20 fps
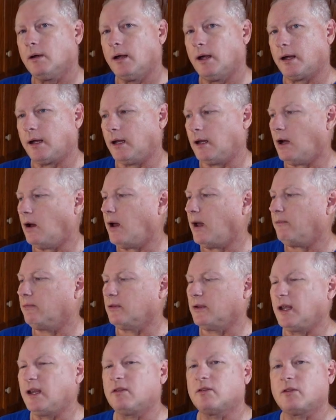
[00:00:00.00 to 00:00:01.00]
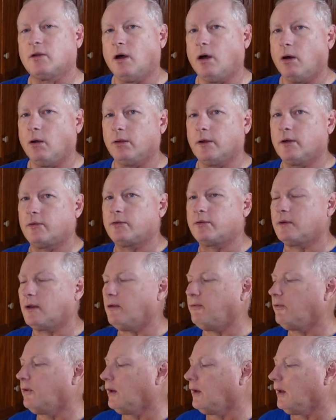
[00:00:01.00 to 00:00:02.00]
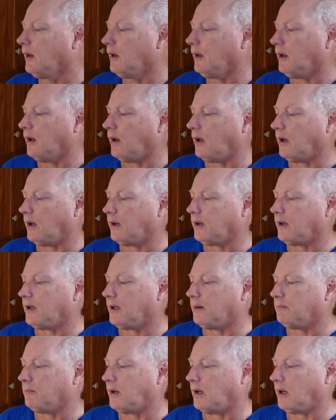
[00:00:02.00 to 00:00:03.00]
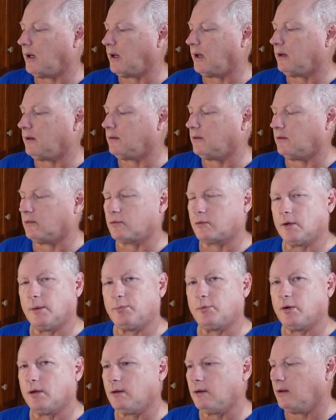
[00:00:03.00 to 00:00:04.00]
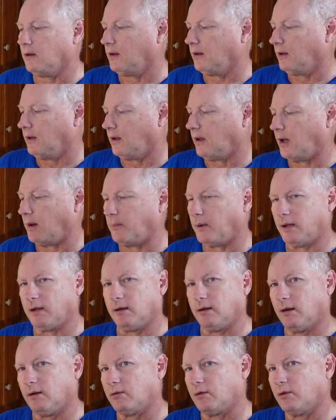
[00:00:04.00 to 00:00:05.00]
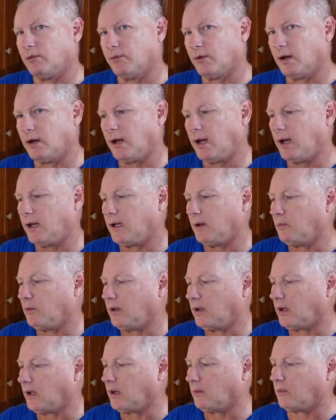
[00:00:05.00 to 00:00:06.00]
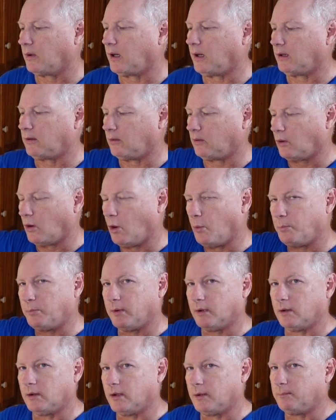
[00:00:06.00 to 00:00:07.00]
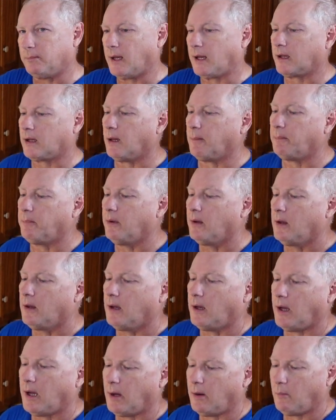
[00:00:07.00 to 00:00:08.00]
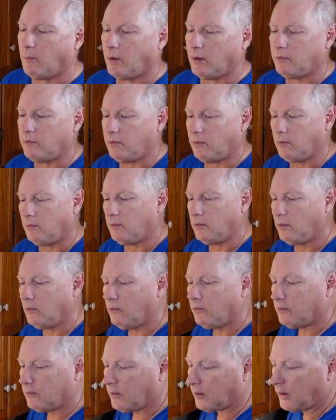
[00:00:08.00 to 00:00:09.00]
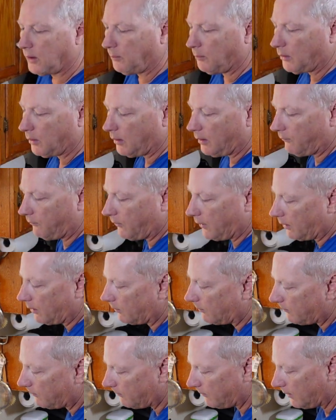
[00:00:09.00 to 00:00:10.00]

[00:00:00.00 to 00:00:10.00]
Again, I'll have links to all this stuff in my description, but this is very handy when you get ready to open the lid back up once you use the community feeder.